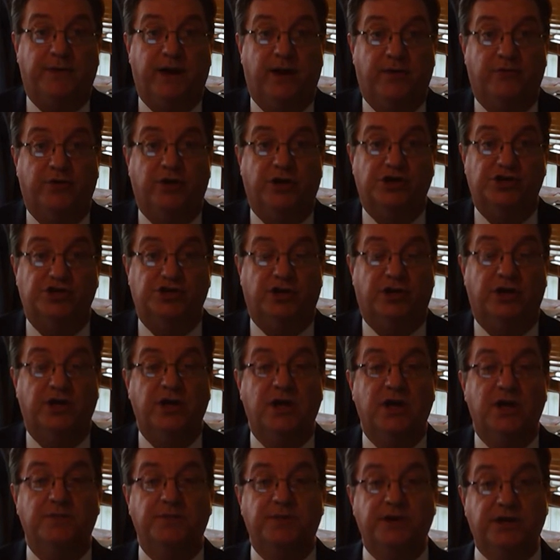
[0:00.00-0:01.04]
by Russia
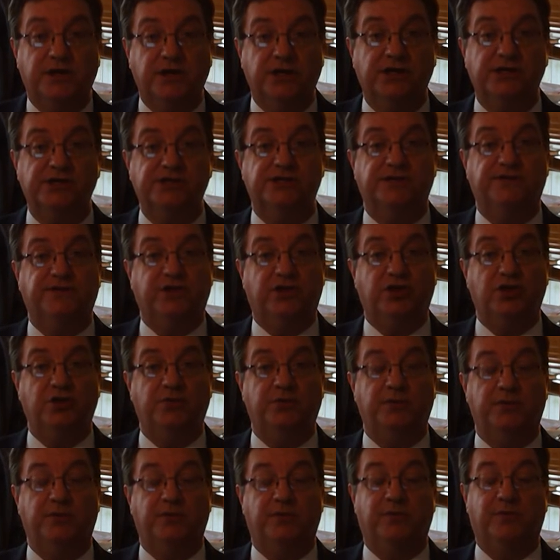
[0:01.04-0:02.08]
because of the
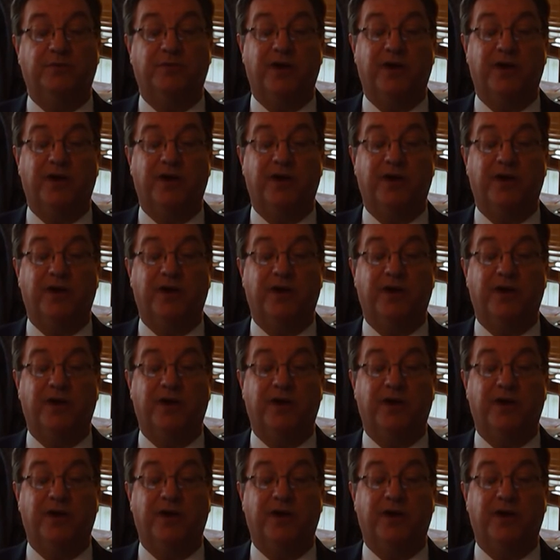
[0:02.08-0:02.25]
Cuban